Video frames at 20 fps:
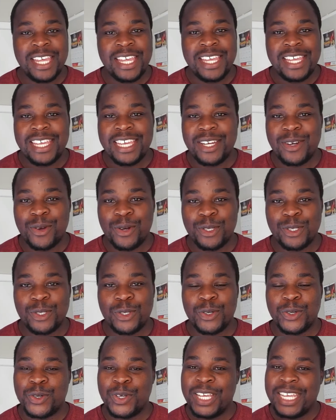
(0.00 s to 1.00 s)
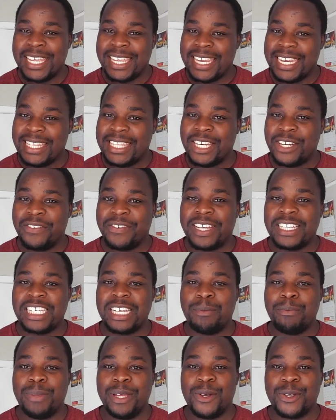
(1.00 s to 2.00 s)
and also hit the notification
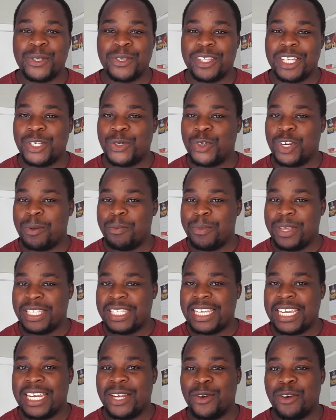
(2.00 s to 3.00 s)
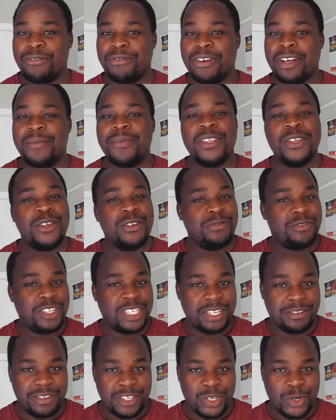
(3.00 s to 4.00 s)
bell so that you won't miss any of our future
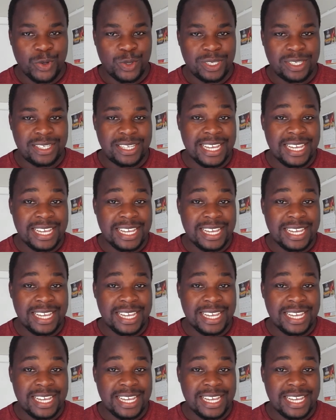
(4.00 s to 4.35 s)
videos.